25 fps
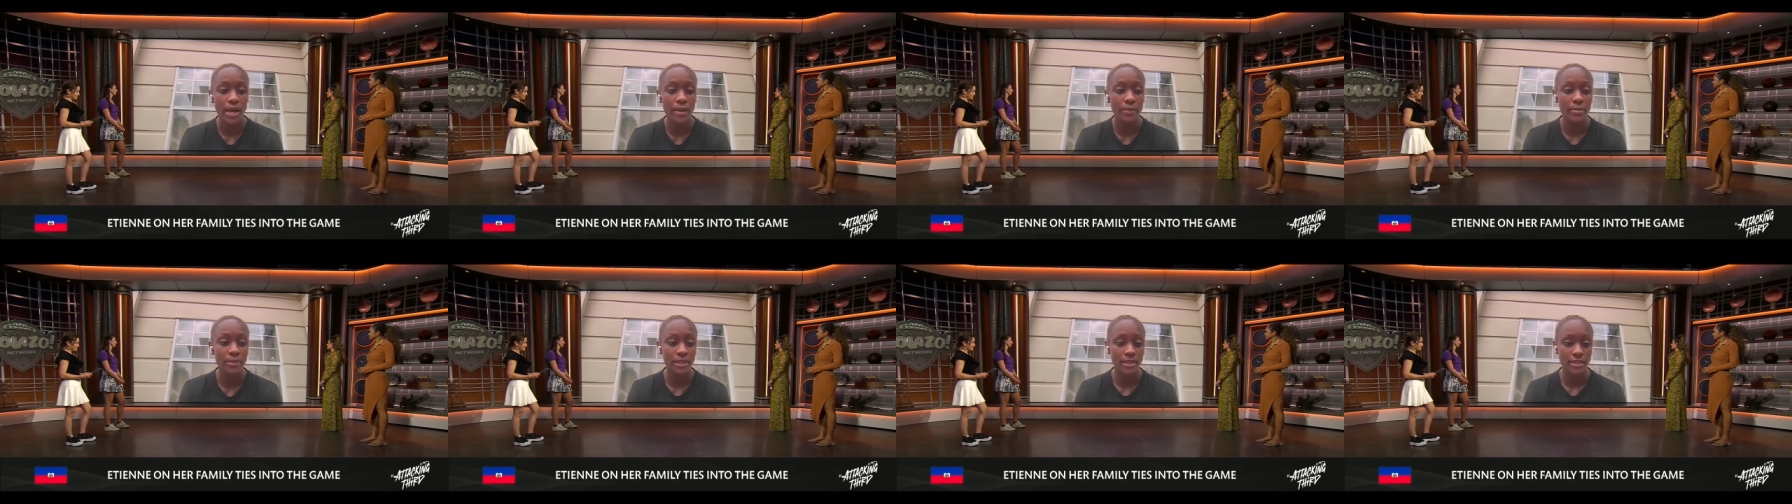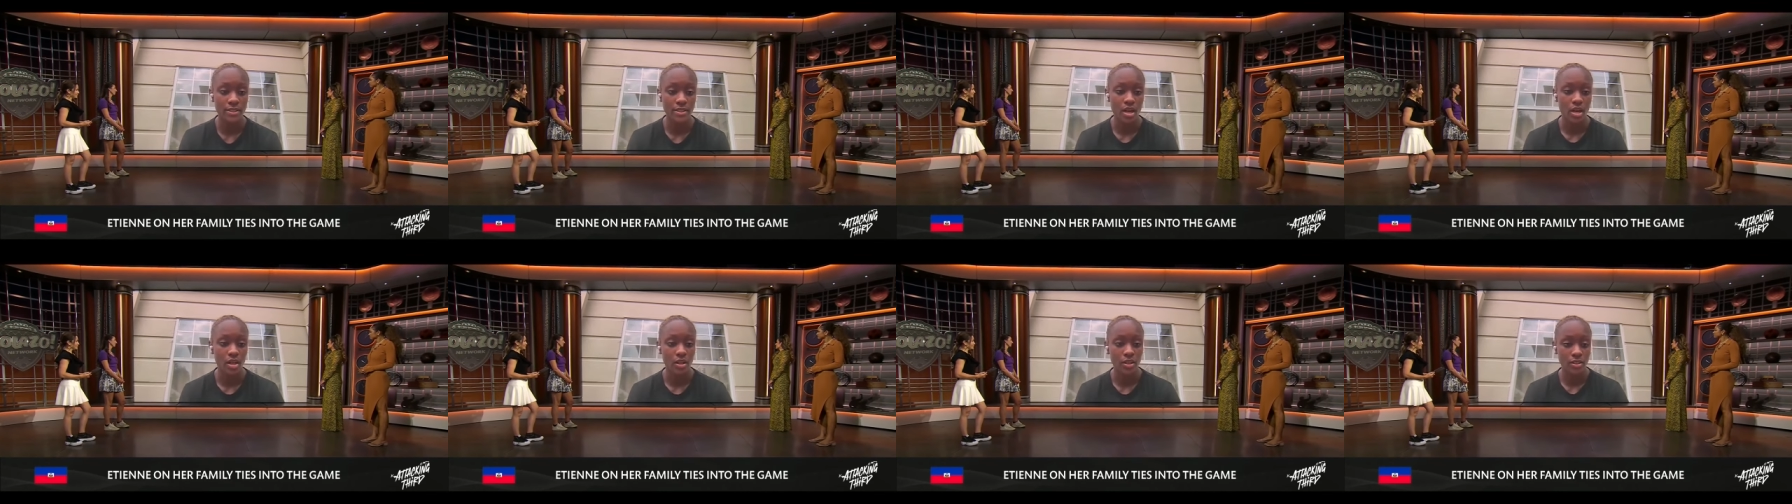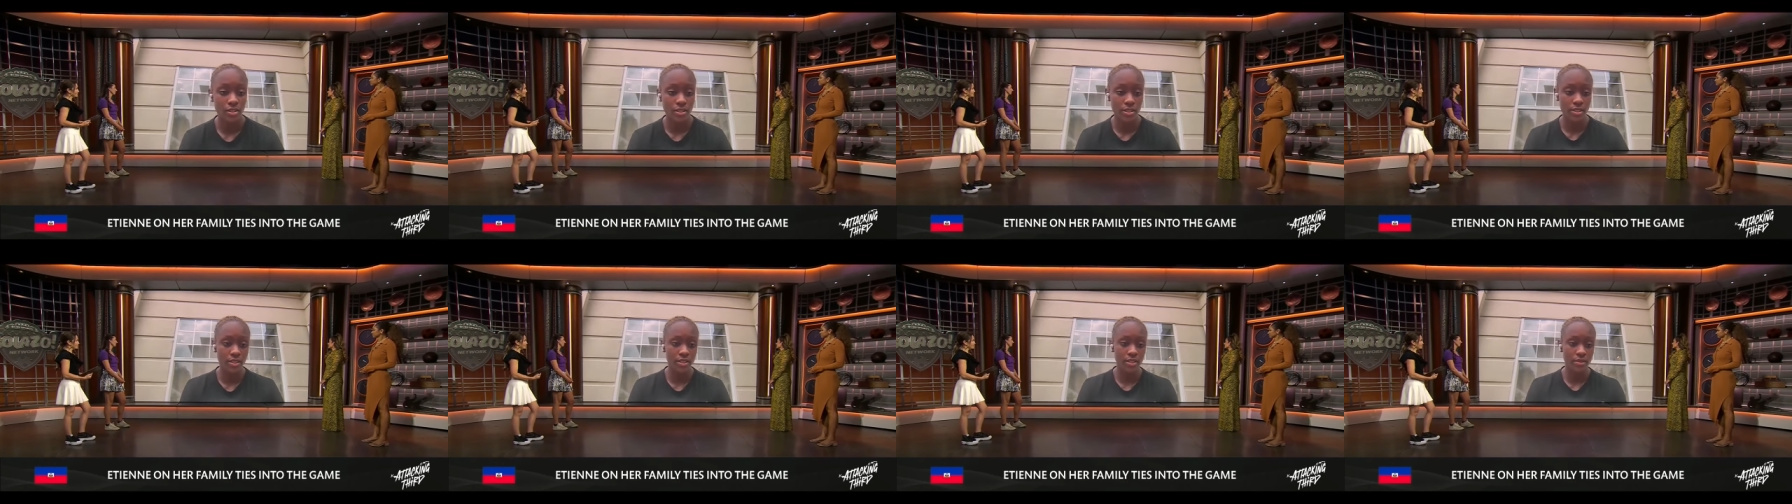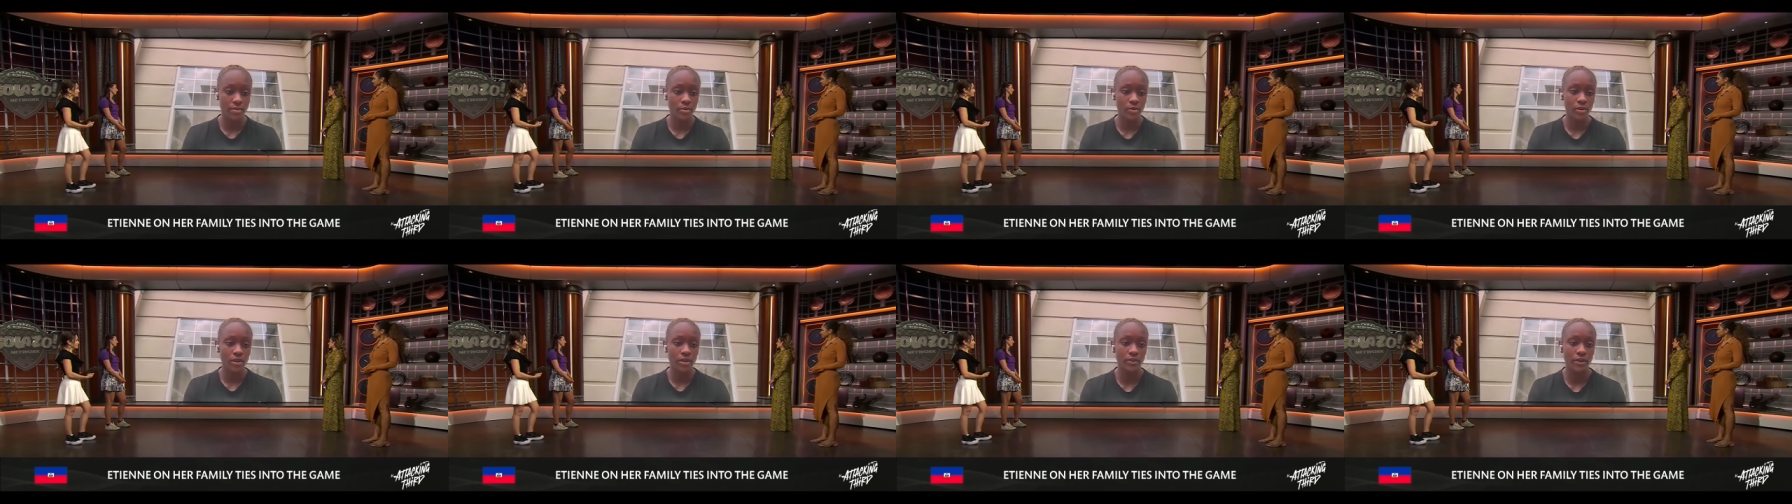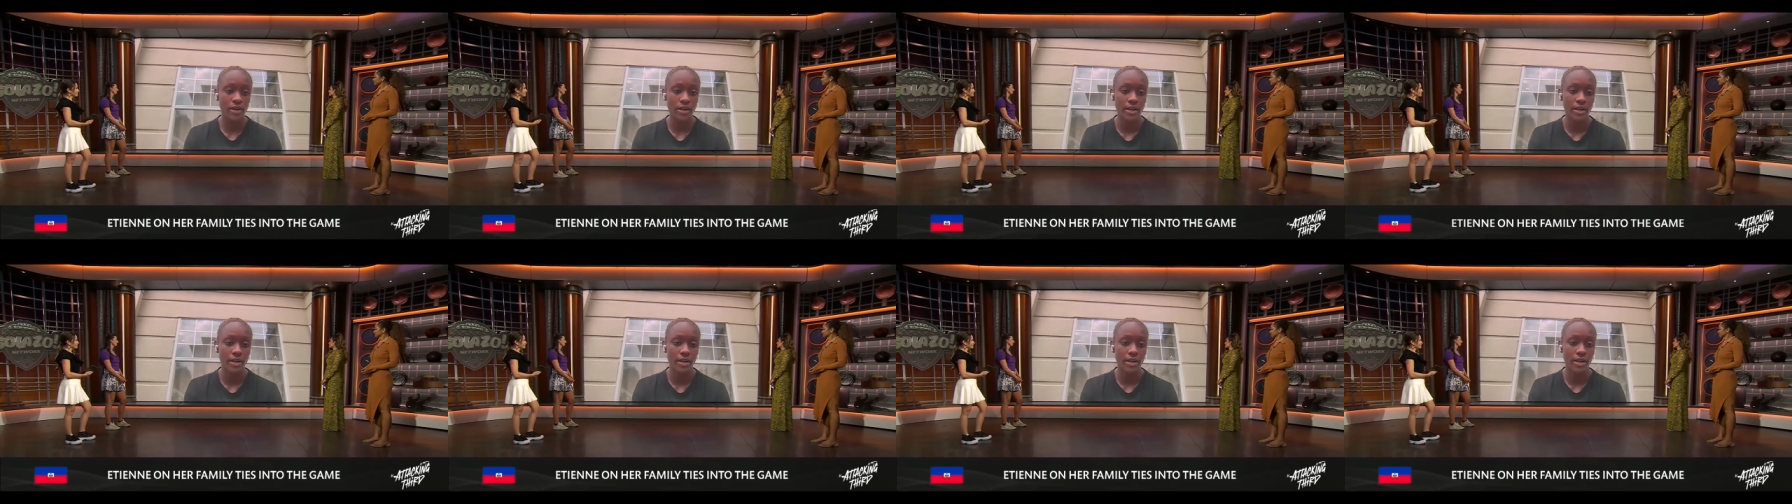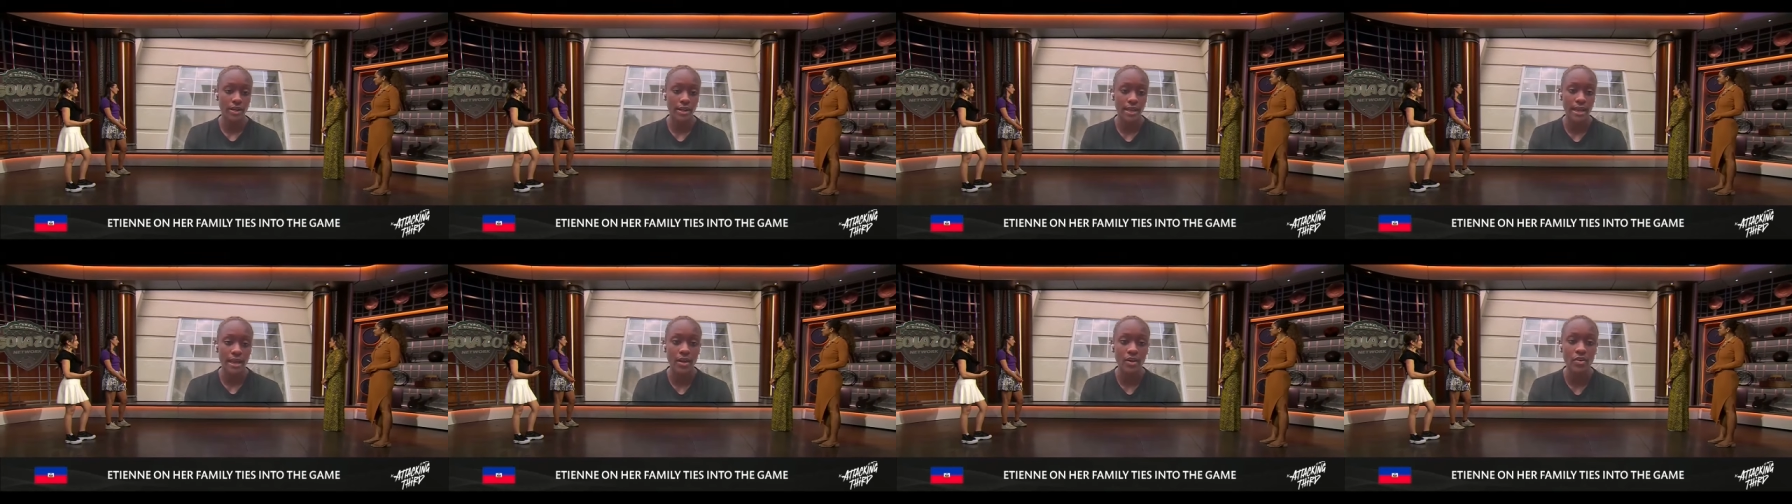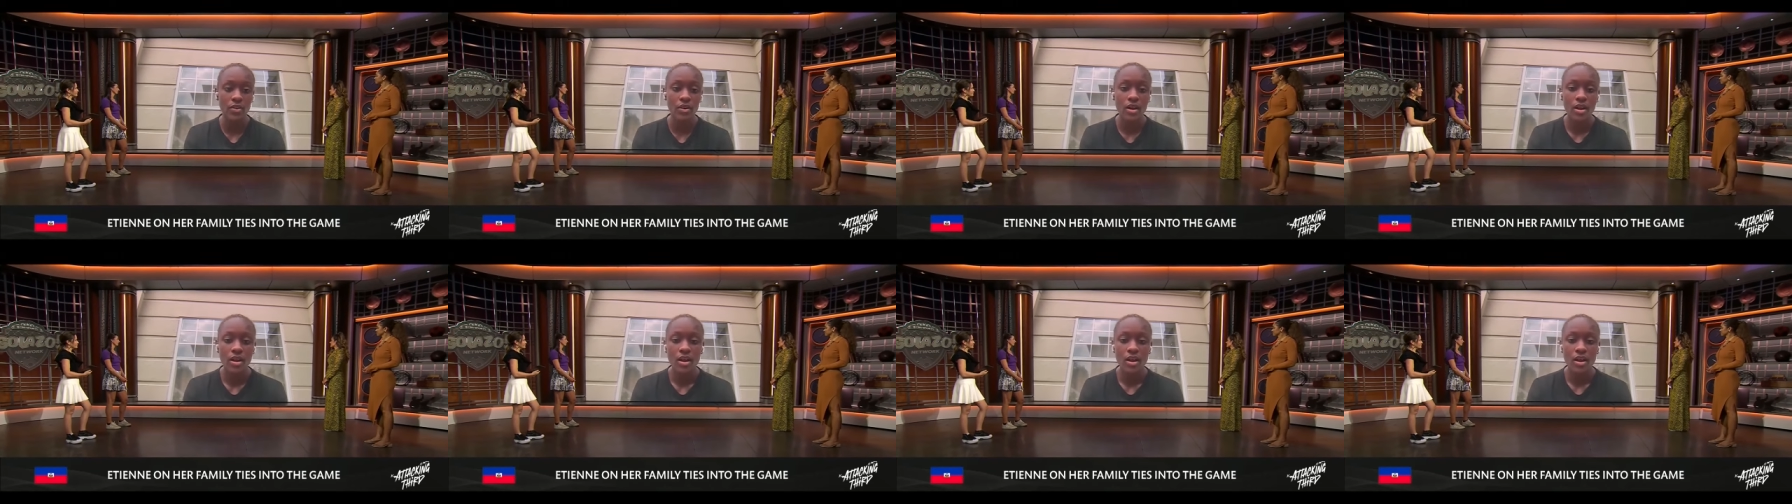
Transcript: play soccer to this point right now.